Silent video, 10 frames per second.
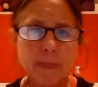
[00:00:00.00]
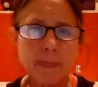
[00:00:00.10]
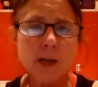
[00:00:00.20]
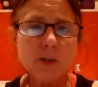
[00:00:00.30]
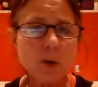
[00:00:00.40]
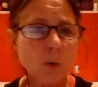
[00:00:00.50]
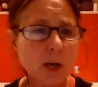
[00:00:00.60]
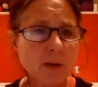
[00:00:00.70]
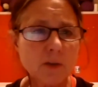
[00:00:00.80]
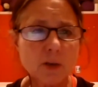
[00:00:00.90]
So
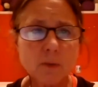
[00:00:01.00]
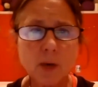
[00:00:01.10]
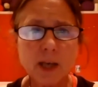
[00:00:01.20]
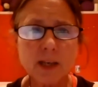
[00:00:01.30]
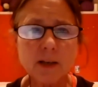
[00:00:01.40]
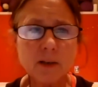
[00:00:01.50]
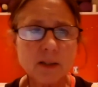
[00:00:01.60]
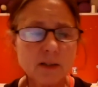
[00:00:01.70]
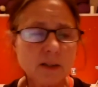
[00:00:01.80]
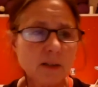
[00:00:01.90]
whenever you're ready,
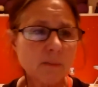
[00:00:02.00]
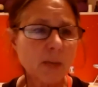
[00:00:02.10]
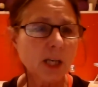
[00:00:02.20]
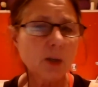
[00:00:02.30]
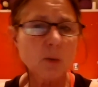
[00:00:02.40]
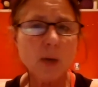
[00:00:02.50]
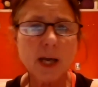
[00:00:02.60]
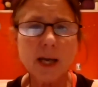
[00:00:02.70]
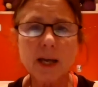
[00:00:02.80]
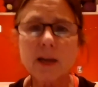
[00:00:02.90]
make your
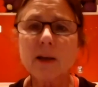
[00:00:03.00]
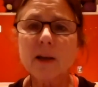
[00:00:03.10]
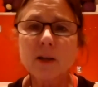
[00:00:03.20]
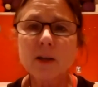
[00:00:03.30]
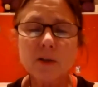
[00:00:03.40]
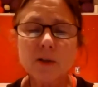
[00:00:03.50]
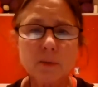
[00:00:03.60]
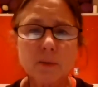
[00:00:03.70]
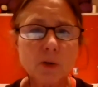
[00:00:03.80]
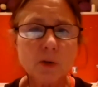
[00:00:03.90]
way
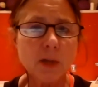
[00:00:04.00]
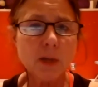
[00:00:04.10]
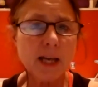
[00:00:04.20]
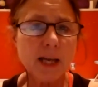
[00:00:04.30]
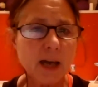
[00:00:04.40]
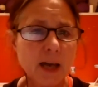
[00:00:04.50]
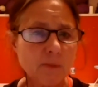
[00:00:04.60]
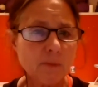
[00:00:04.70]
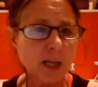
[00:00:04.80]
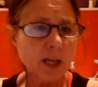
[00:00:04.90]
through plank,
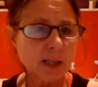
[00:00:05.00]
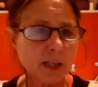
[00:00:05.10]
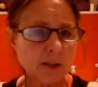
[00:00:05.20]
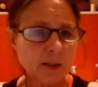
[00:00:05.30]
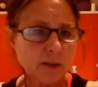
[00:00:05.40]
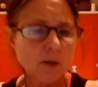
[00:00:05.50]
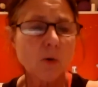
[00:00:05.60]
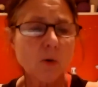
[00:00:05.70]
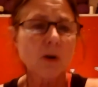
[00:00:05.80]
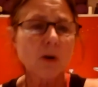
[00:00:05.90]
half plank,
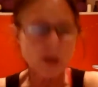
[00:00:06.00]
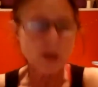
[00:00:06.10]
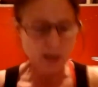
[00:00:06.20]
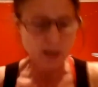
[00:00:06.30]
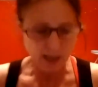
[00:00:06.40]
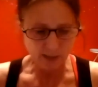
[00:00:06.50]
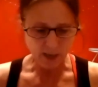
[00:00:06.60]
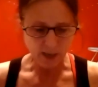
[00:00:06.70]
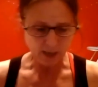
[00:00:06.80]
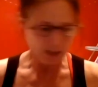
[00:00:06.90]
and
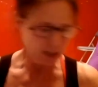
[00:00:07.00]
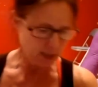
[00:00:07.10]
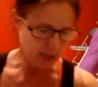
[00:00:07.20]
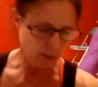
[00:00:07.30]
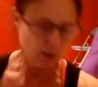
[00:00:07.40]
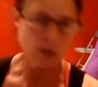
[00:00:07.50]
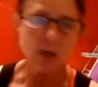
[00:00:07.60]
back to downward dog.